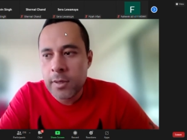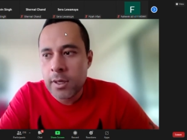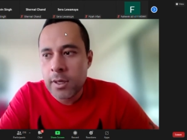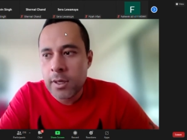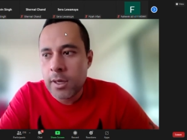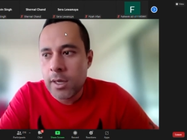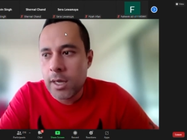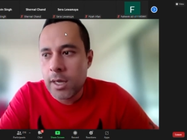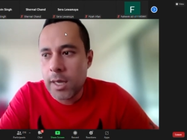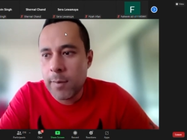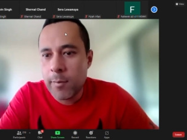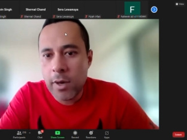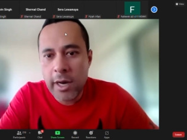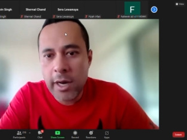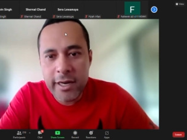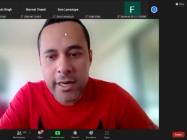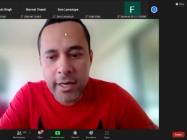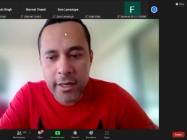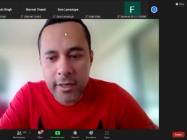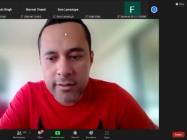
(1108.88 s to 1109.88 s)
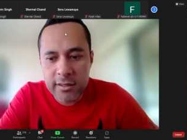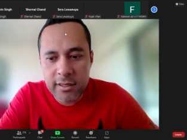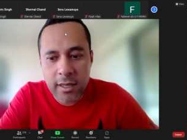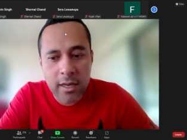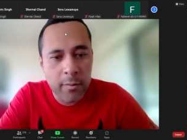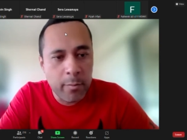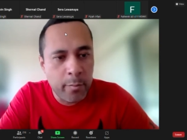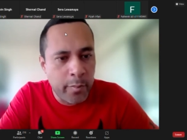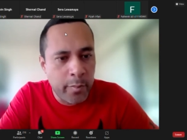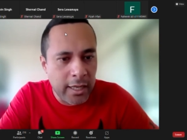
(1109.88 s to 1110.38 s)
I needed to
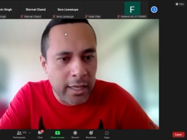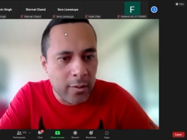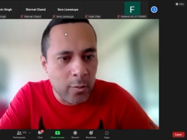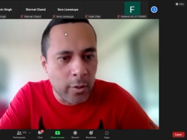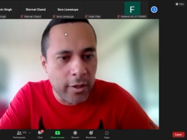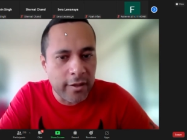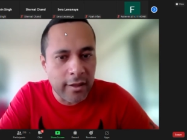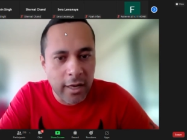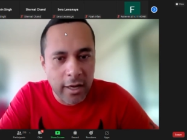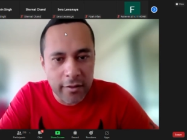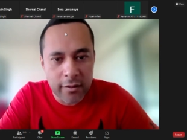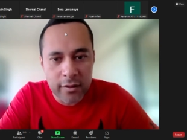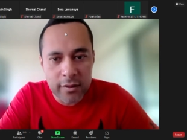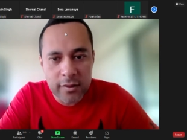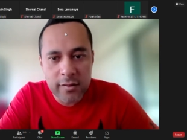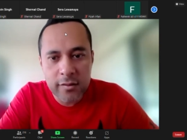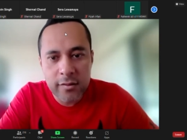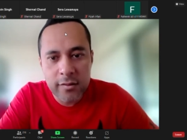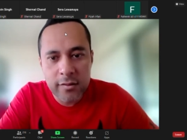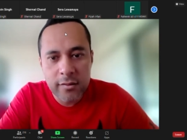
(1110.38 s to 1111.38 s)
compete with others.